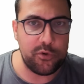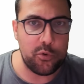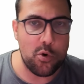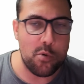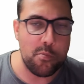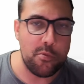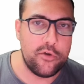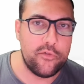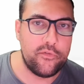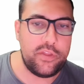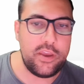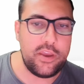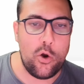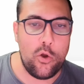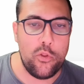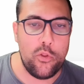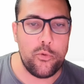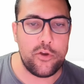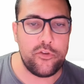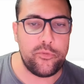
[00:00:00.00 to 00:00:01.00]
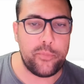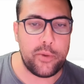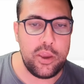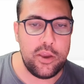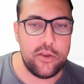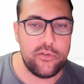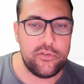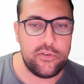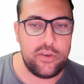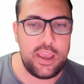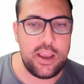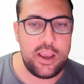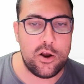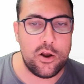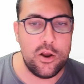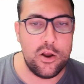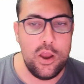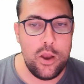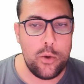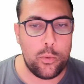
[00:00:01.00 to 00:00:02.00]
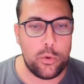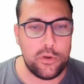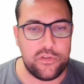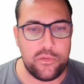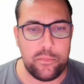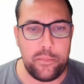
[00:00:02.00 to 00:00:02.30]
remove the old ones, but you can see here, what's the